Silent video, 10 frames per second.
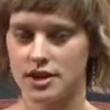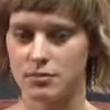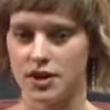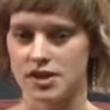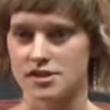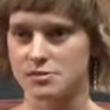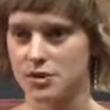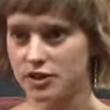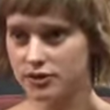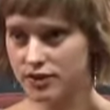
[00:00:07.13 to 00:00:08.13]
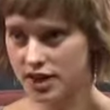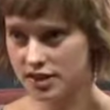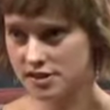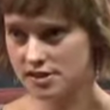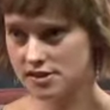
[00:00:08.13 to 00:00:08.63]
my Smith
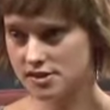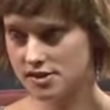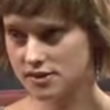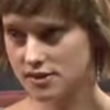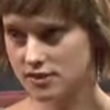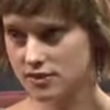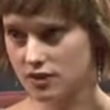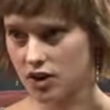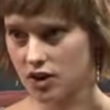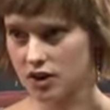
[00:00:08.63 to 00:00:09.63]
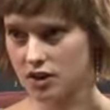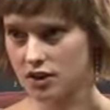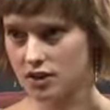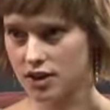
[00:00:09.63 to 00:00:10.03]
friends are